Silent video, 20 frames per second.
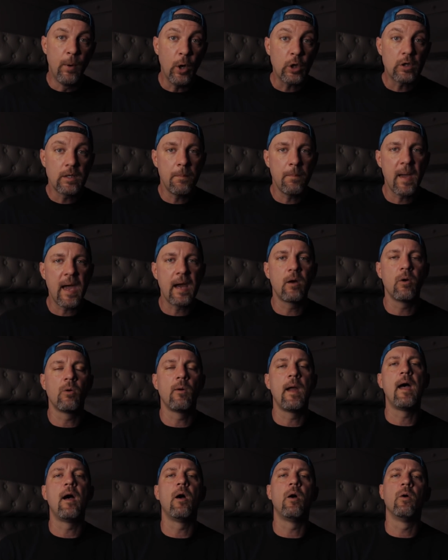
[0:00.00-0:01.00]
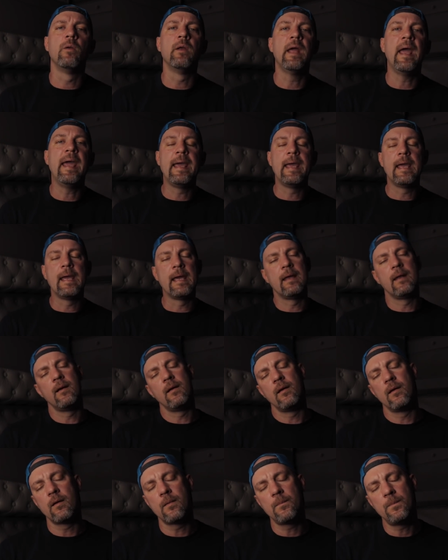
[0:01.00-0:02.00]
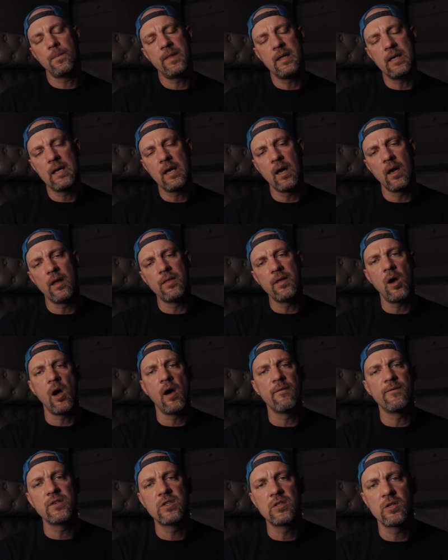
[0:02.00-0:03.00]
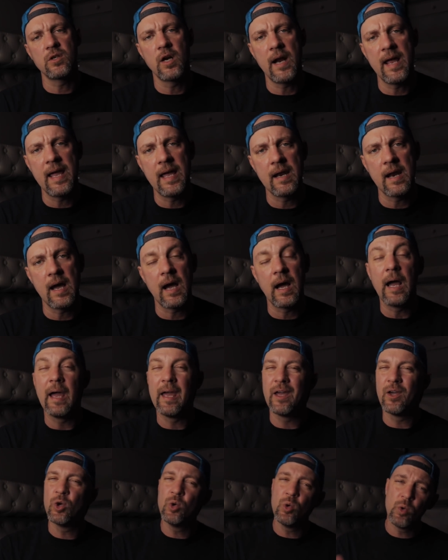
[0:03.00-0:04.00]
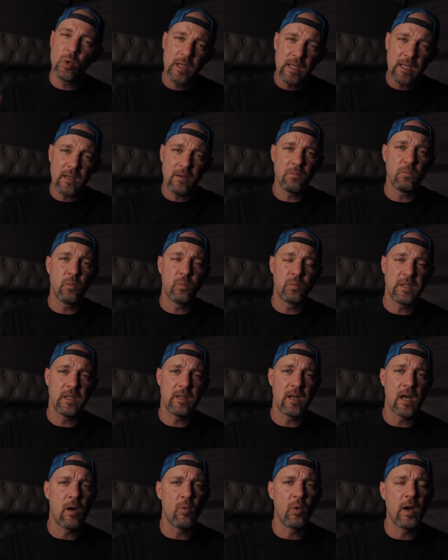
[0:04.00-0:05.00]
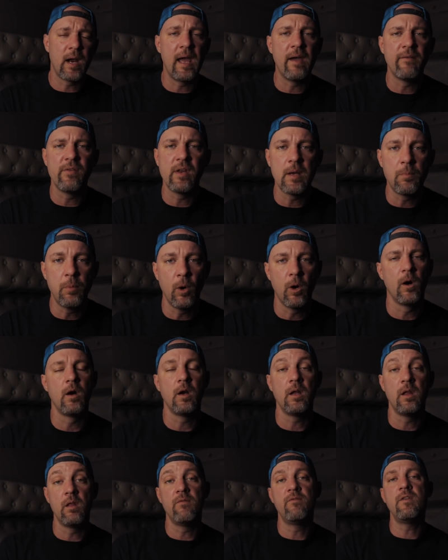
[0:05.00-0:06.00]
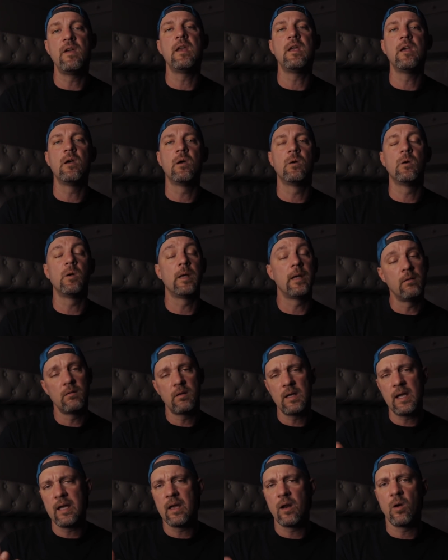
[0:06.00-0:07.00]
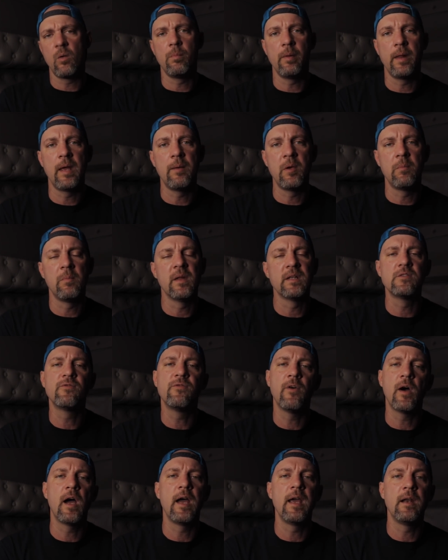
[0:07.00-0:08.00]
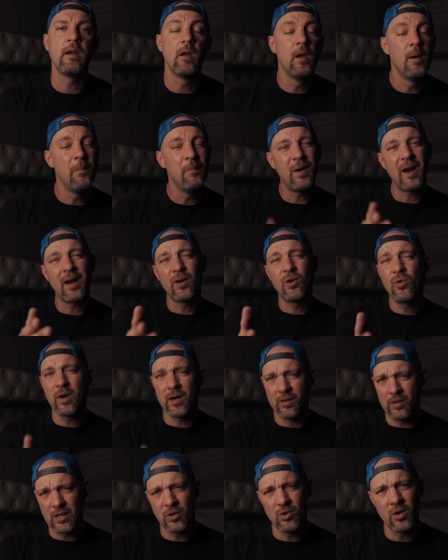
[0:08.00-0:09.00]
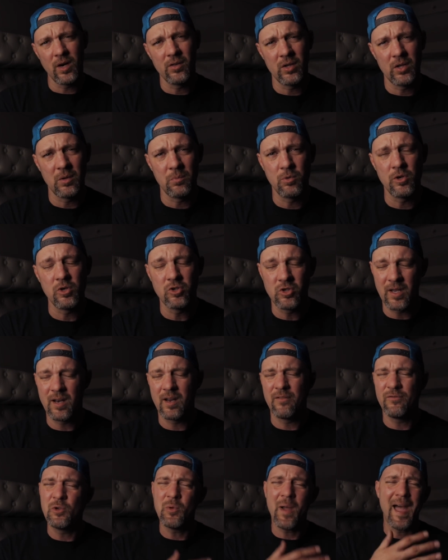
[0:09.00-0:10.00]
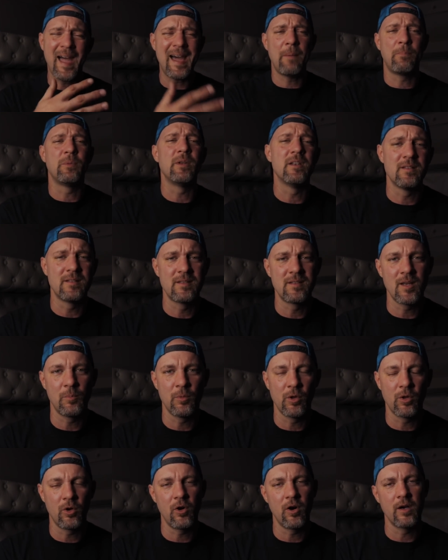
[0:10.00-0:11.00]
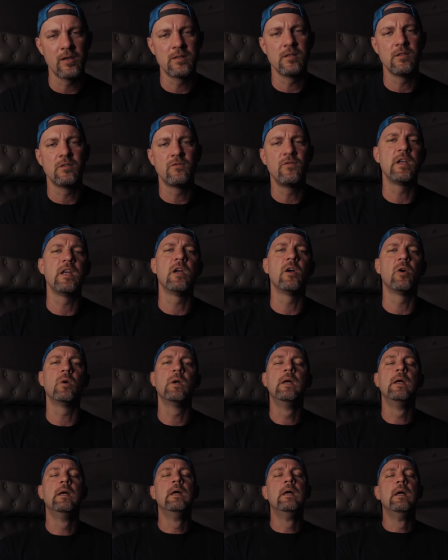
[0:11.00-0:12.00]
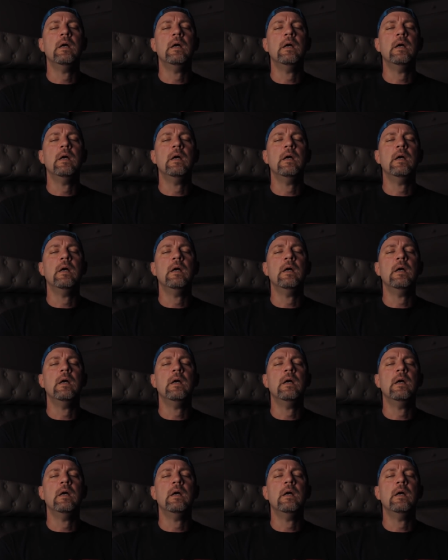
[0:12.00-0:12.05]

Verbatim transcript: booked it back around and the uh, the officer and I, who he did not want to have any part in the video, and hey, I don't blame him, that's fine, but I greatly, greatly appreciate it if you happen to stumble across this video.